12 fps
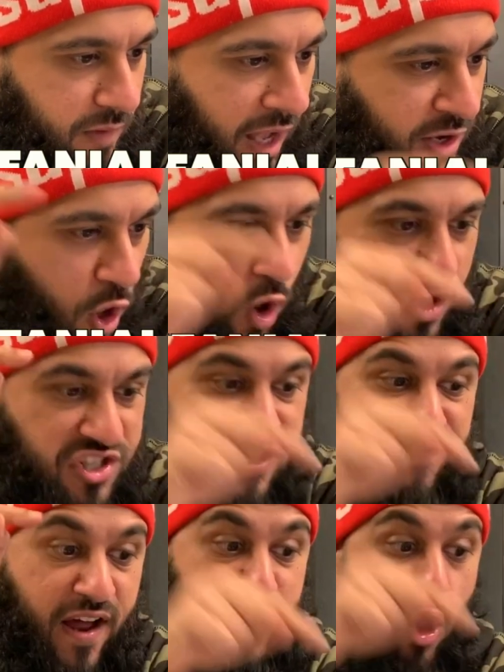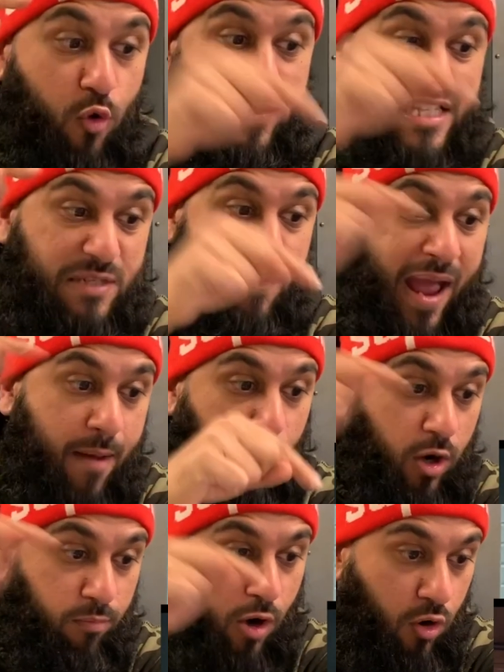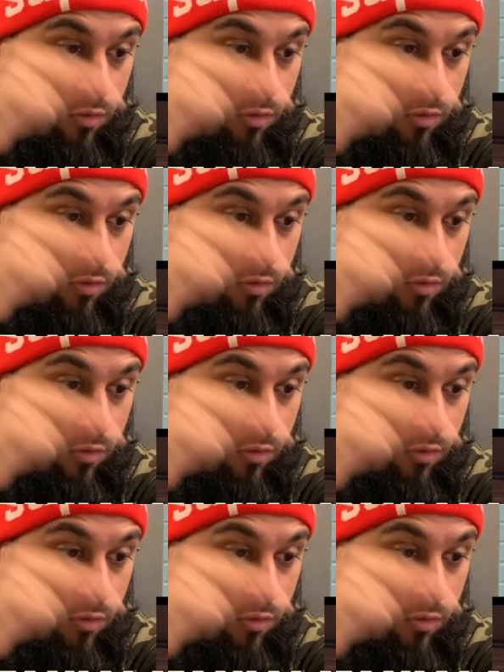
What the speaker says: I know her. Stefan, yo, and spam her, bro.